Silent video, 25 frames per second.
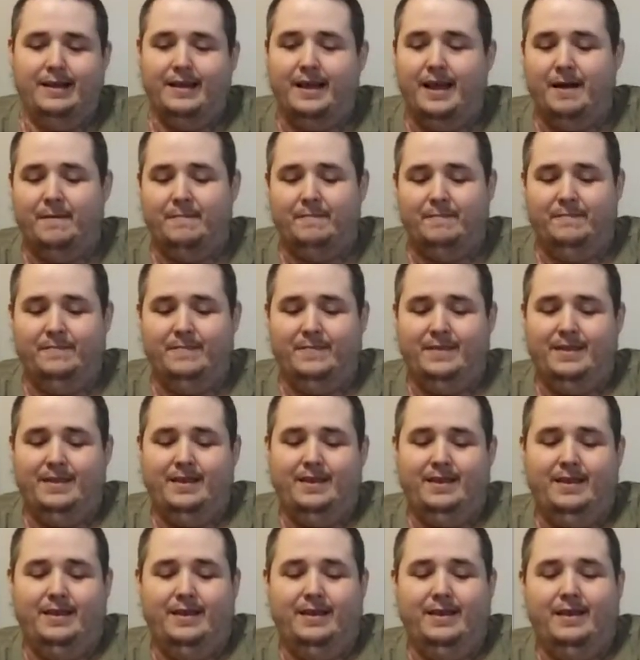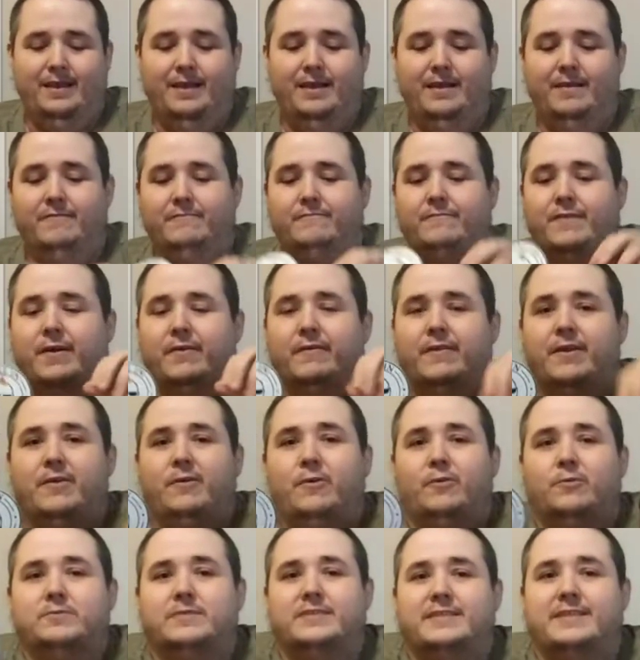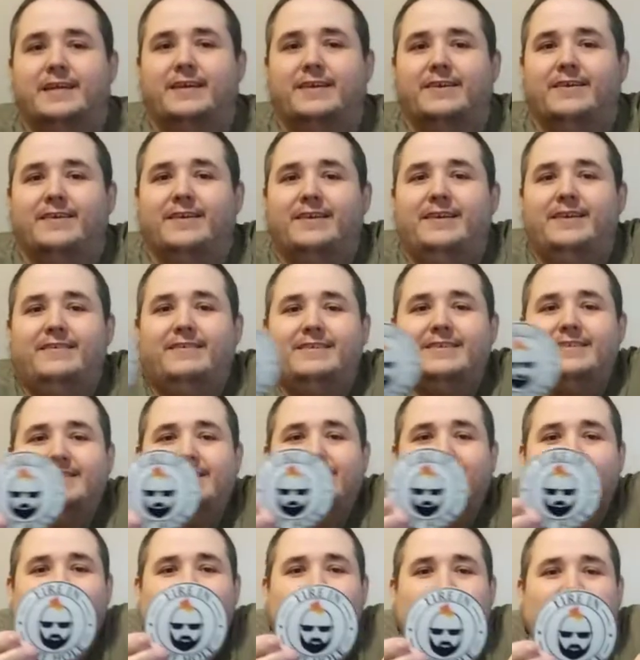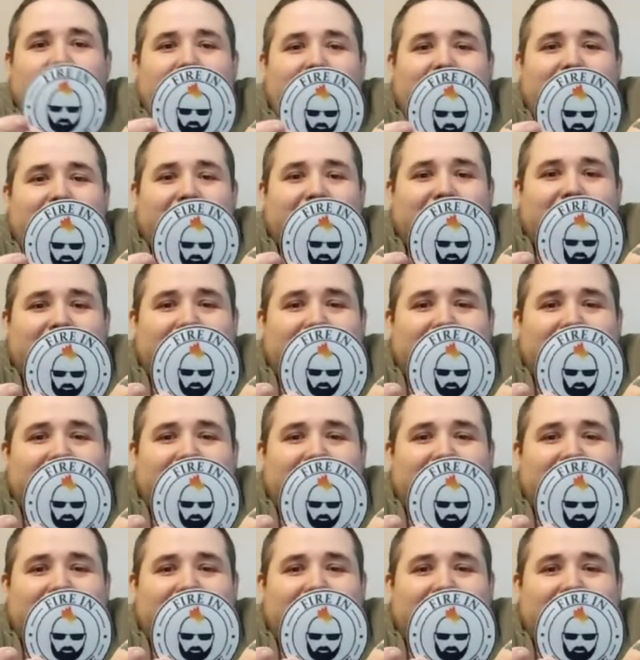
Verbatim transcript: Yep. Fire in the hole sticker. You wanna show them that?